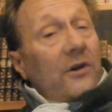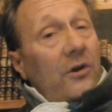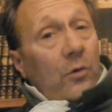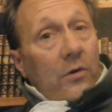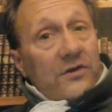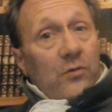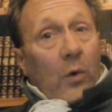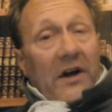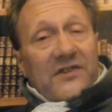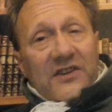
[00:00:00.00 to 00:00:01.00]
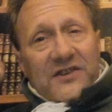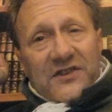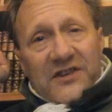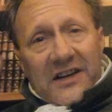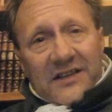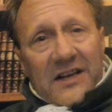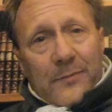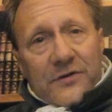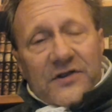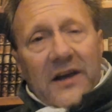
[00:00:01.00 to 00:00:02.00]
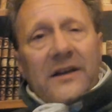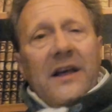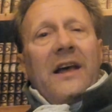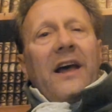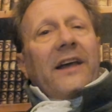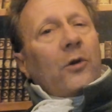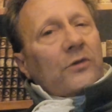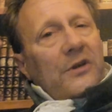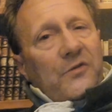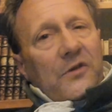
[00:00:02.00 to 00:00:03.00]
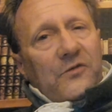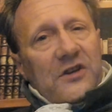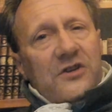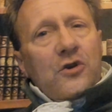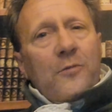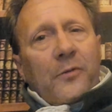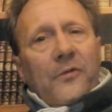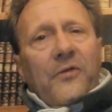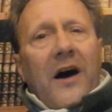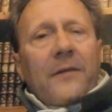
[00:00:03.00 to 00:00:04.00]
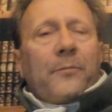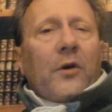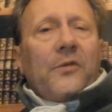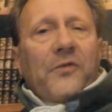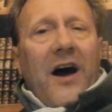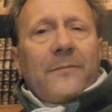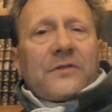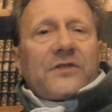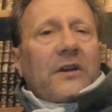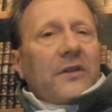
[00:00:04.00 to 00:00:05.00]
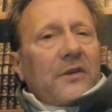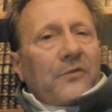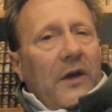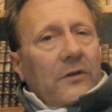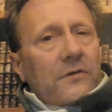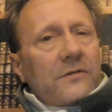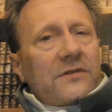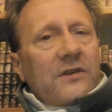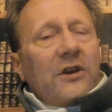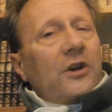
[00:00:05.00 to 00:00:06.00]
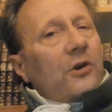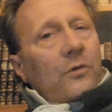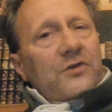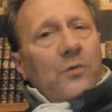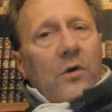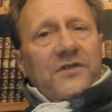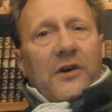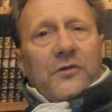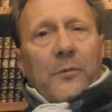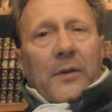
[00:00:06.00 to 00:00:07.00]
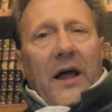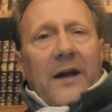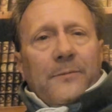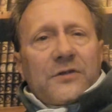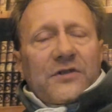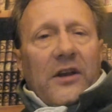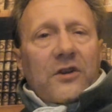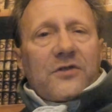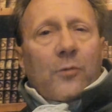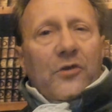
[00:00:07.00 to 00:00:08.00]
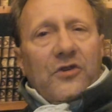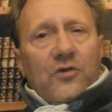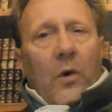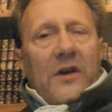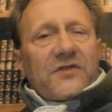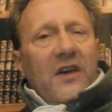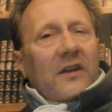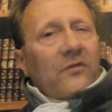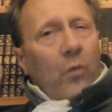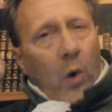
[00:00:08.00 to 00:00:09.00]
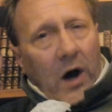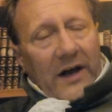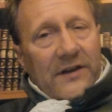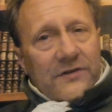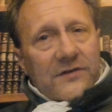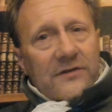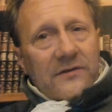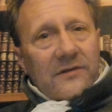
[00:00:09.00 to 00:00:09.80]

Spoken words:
whereas whites at 60% had only 52.5% of the offenders, which works out to a black percentage more than twice that of whites,